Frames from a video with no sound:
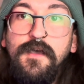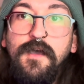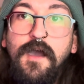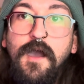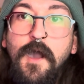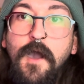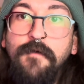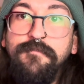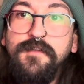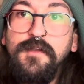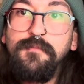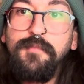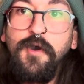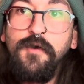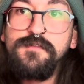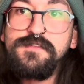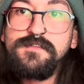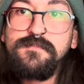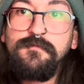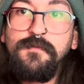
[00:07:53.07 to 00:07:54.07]
I often
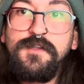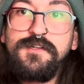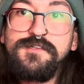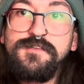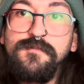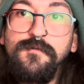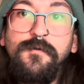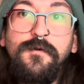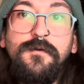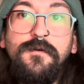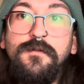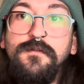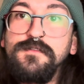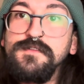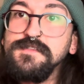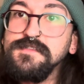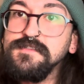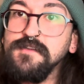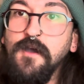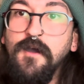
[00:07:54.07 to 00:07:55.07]
post
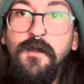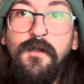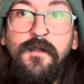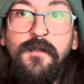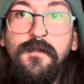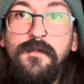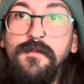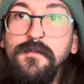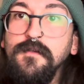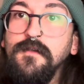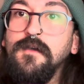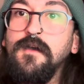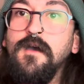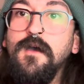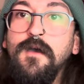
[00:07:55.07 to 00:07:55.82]
rituals, art,